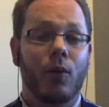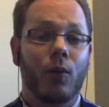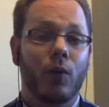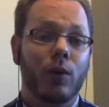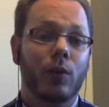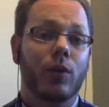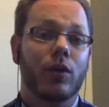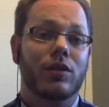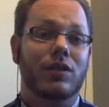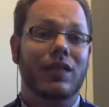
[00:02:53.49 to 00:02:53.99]

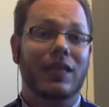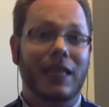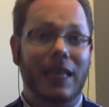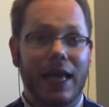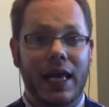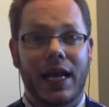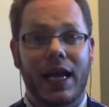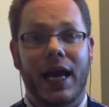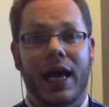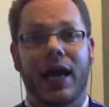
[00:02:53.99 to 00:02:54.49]
We want to
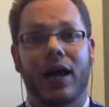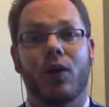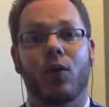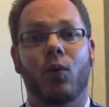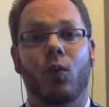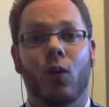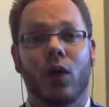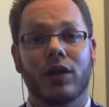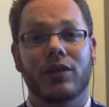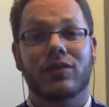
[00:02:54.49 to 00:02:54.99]
get at
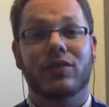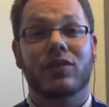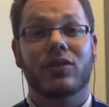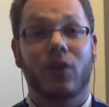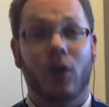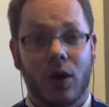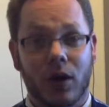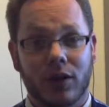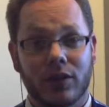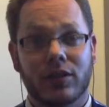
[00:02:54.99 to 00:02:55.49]
what's
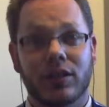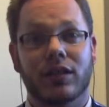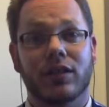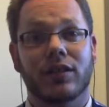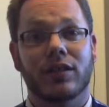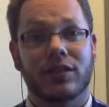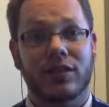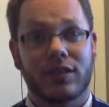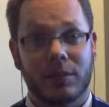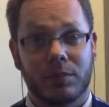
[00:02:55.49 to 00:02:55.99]
causing
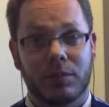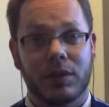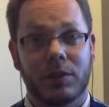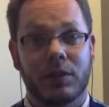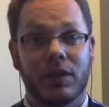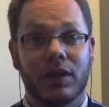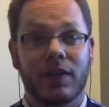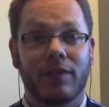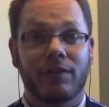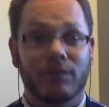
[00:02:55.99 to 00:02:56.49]
the symptom
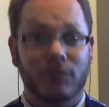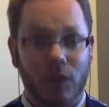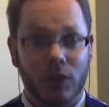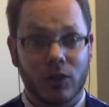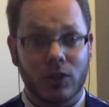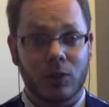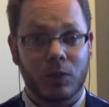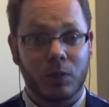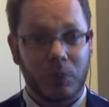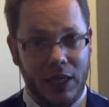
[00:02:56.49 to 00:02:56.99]
in the
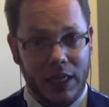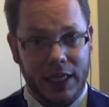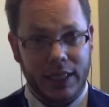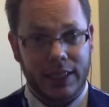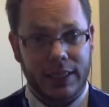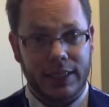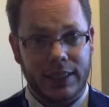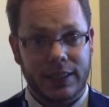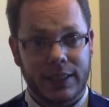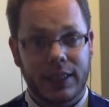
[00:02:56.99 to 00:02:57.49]
first
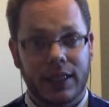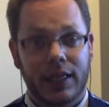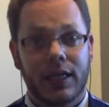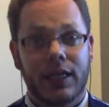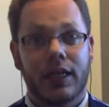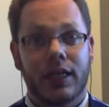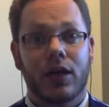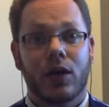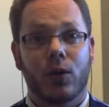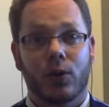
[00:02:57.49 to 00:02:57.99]
place.
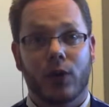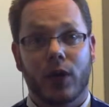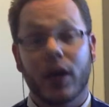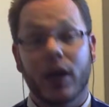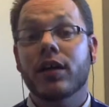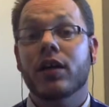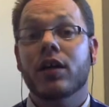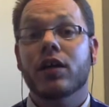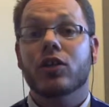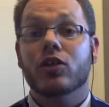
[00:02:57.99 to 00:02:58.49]

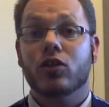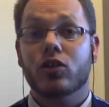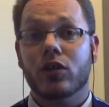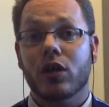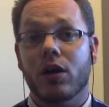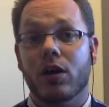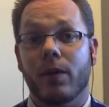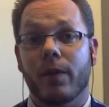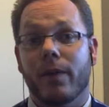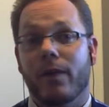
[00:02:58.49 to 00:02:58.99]
Okay,
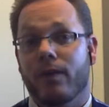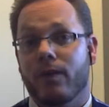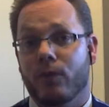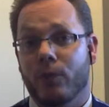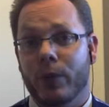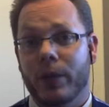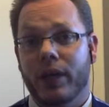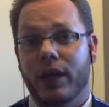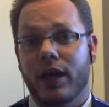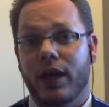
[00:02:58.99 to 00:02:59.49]
so
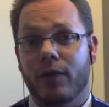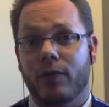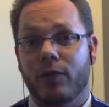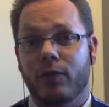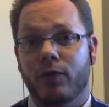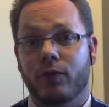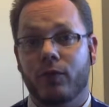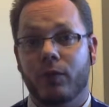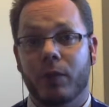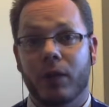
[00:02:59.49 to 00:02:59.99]
really
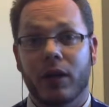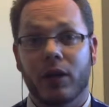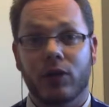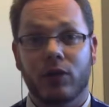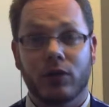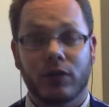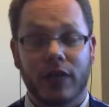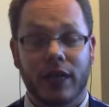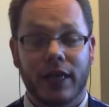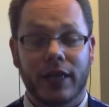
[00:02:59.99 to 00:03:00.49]
helpful for
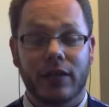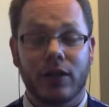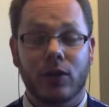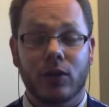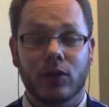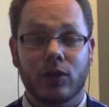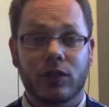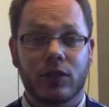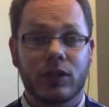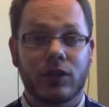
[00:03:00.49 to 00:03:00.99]
medical
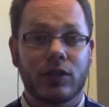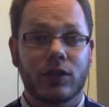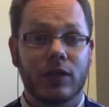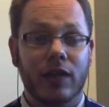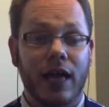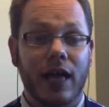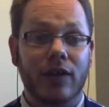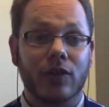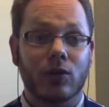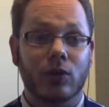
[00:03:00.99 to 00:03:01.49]
diagnoses and
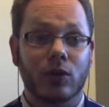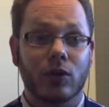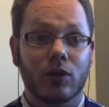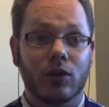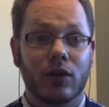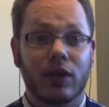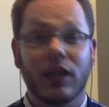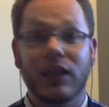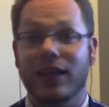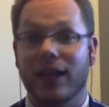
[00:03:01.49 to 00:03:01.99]
that sort of
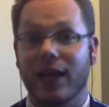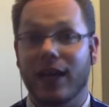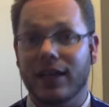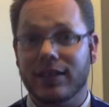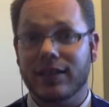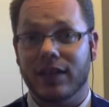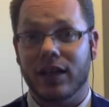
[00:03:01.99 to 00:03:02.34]
thing. That's